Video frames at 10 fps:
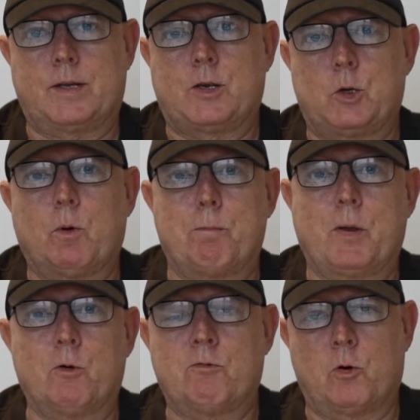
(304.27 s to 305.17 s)
send you a
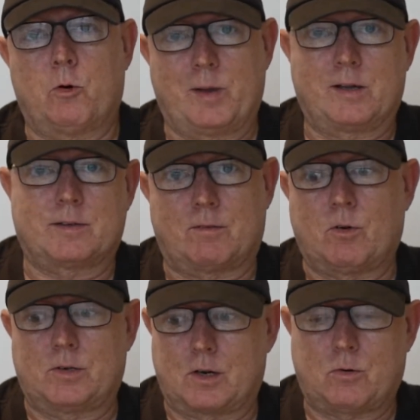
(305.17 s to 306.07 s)
bill for because they've
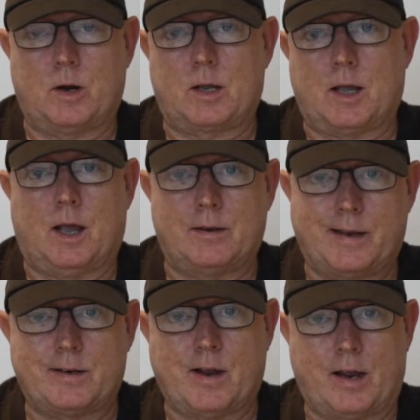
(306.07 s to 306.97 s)
got your credit card
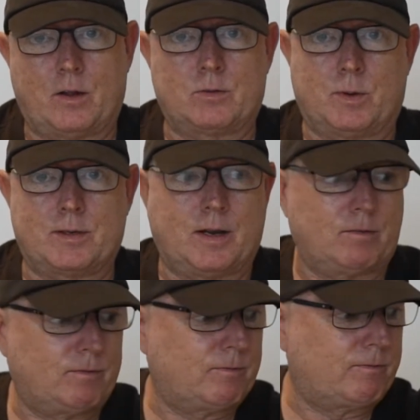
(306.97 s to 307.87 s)
details once
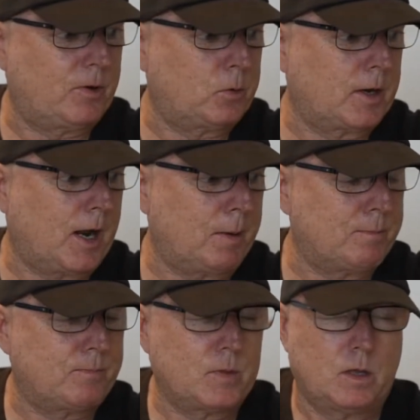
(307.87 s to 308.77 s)
they've filled it up.
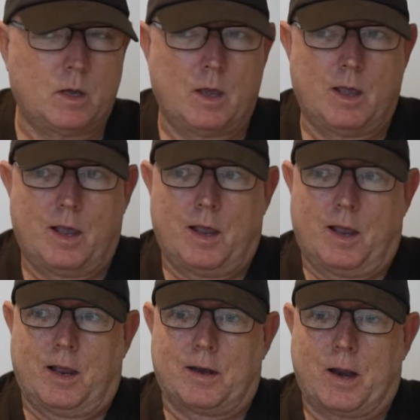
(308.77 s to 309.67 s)

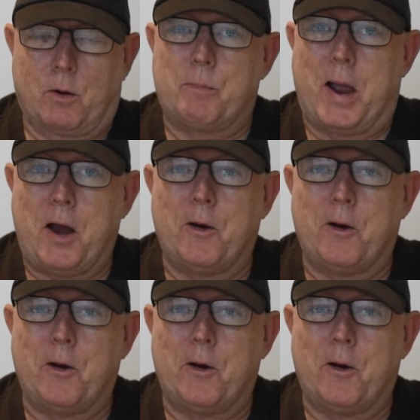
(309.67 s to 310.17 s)
Now,